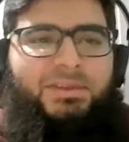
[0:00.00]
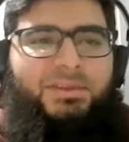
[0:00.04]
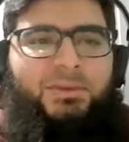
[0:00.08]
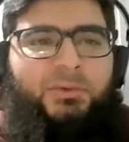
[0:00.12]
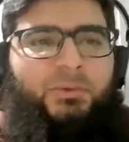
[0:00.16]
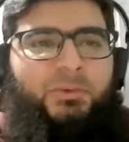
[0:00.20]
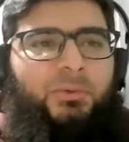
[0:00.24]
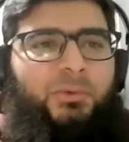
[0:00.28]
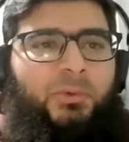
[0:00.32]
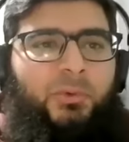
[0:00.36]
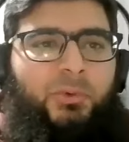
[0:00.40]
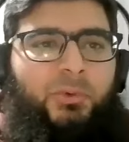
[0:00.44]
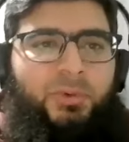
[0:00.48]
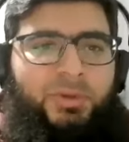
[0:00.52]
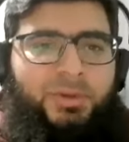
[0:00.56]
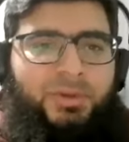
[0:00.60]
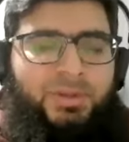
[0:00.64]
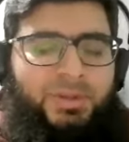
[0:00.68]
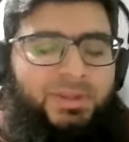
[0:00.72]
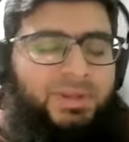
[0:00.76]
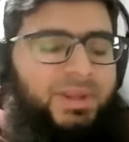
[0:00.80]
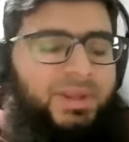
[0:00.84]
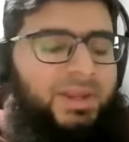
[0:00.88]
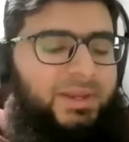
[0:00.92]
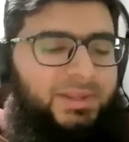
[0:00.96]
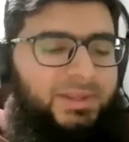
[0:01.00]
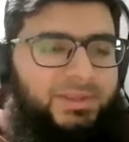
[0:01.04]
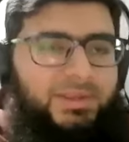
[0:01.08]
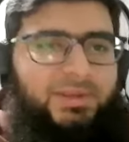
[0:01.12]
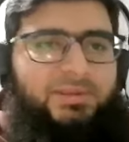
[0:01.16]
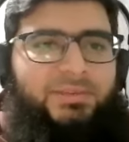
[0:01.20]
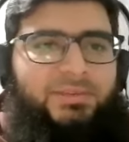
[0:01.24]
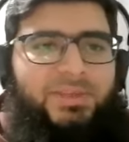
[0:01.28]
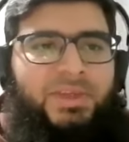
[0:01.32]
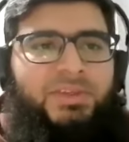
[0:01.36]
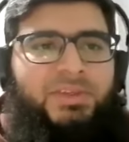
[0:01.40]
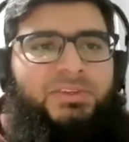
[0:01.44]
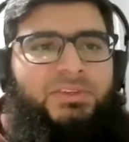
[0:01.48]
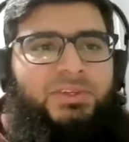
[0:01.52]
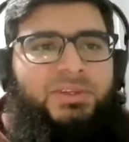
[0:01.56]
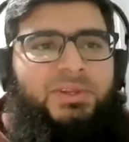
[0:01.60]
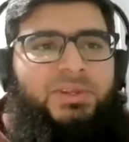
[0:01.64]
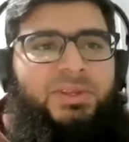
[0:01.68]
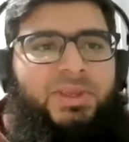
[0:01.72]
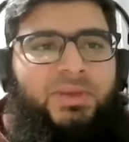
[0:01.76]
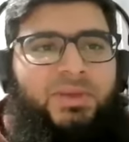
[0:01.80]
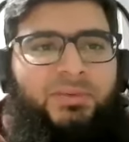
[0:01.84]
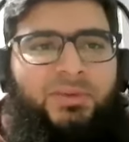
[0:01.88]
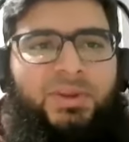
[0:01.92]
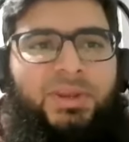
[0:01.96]
See you in another
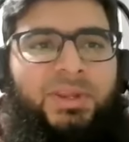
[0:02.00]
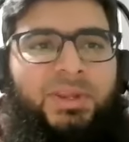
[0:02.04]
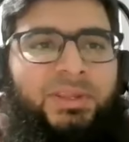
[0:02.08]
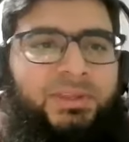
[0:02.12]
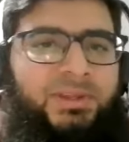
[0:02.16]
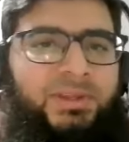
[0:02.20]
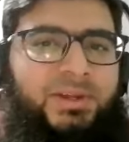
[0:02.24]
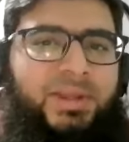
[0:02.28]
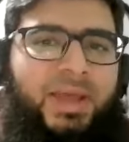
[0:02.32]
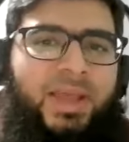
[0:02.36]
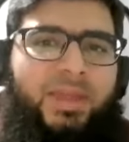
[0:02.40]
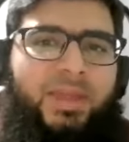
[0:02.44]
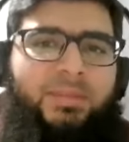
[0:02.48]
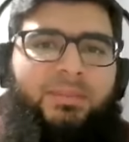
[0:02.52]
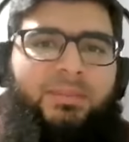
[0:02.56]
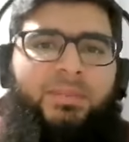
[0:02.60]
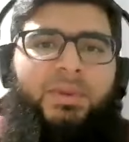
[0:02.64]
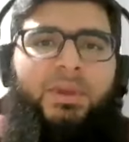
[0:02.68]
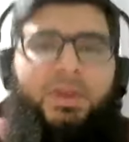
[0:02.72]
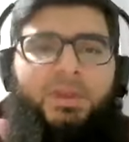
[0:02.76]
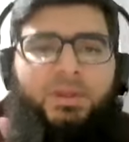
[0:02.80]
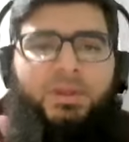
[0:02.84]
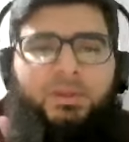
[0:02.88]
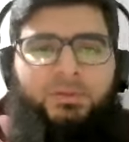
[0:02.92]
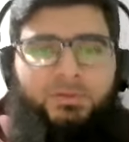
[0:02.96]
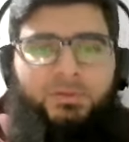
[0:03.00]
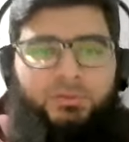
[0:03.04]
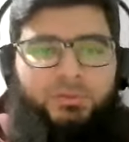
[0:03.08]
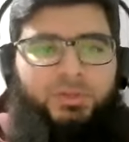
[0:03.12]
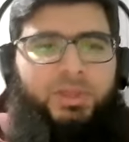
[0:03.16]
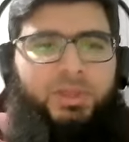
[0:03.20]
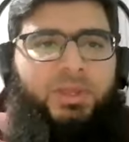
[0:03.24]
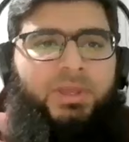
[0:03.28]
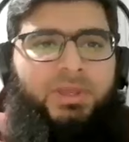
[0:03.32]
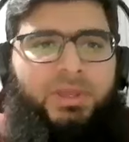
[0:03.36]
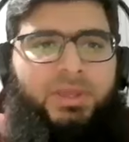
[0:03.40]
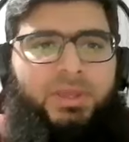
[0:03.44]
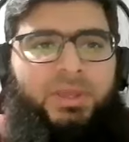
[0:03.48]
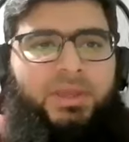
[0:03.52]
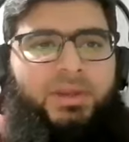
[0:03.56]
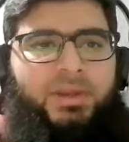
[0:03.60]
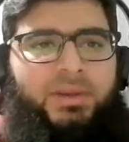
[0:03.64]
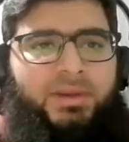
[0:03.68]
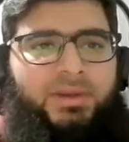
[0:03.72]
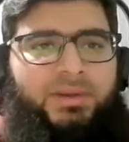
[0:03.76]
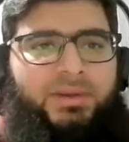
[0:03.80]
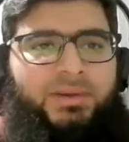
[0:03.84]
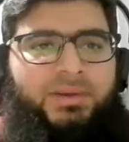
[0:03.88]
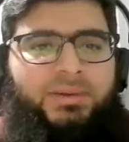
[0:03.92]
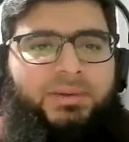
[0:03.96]
session on another time. So take
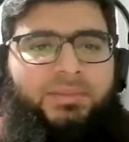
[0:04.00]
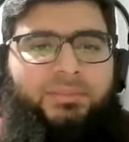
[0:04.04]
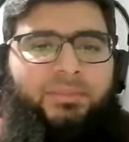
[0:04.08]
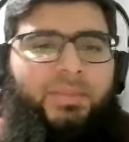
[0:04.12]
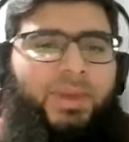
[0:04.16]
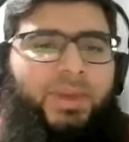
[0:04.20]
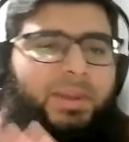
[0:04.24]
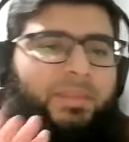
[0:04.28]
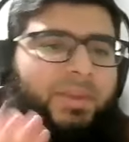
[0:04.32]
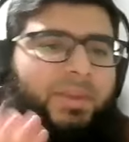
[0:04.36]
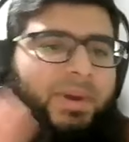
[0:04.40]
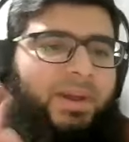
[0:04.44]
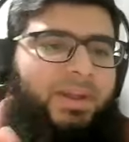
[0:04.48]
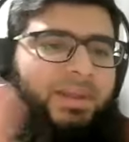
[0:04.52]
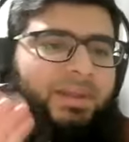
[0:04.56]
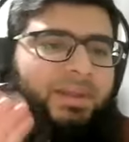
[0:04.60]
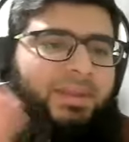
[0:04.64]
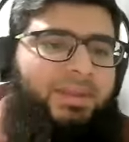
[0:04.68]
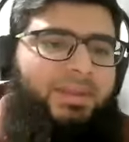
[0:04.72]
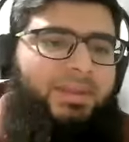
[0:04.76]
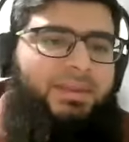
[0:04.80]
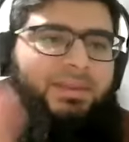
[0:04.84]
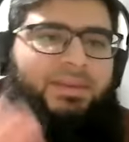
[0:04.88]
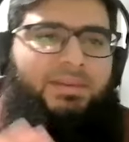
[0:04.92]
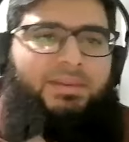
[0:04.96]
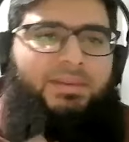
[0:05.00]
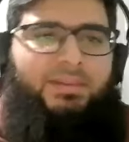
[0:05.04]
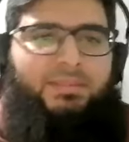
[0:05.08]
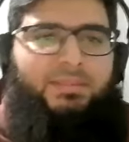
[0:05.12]
care. Bye-bye.